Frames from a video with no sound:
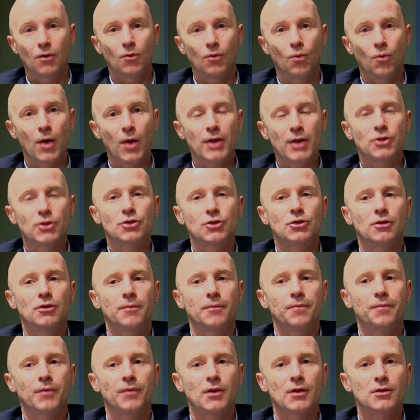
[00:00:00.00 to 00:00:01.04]
which
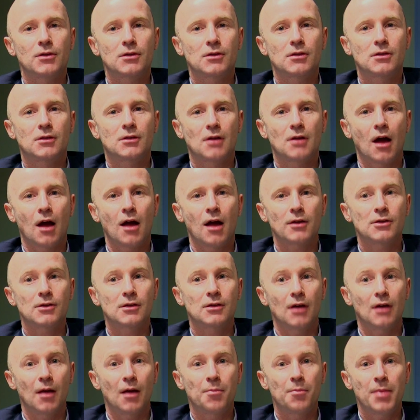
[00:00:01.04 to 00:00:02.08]
starts
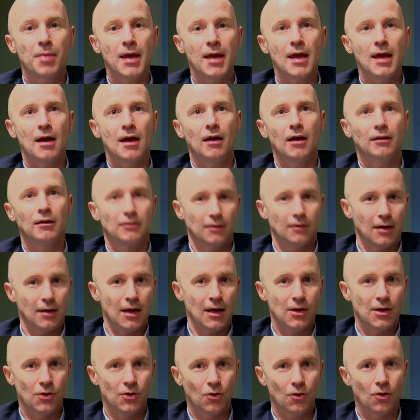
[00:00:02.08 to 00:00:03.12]
to appear
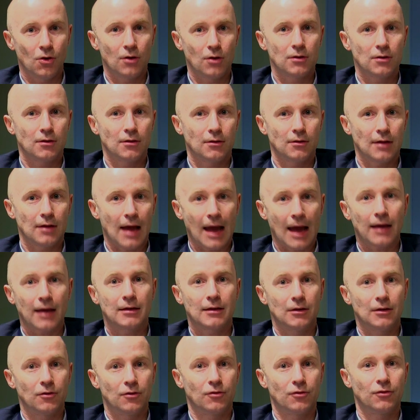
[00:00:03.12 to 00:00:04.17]
in your
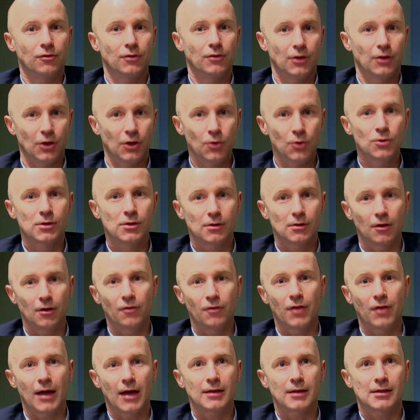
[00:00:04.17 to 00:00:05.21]
active use
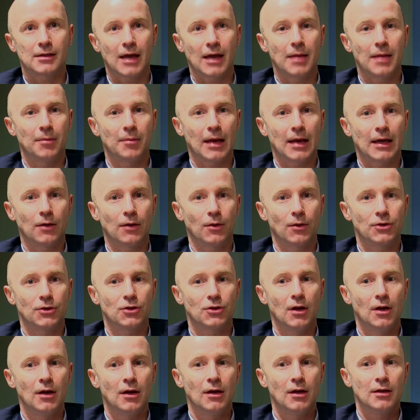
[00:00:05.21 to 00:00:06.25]
of that same
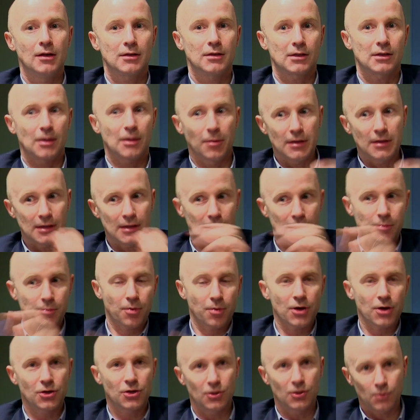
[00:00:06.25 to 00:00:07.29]
language. So some of these
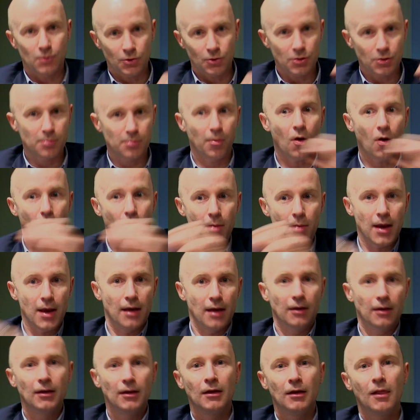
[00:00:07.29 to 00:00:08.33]
expressions will just pop
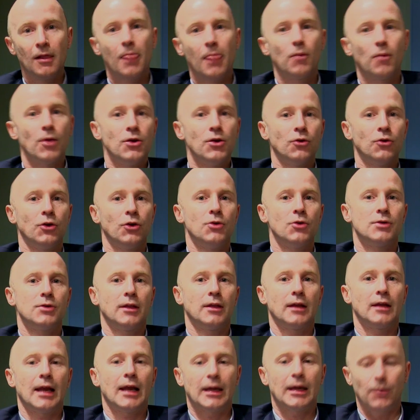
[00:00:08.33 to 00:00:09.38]
in when you're
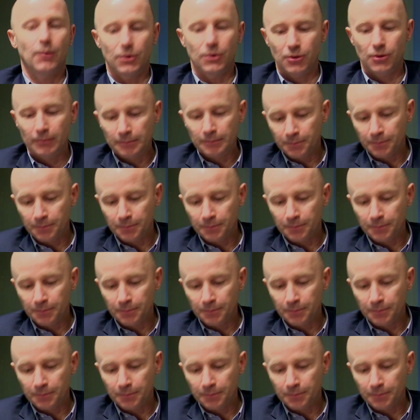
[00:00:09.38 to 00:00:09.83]
using the language.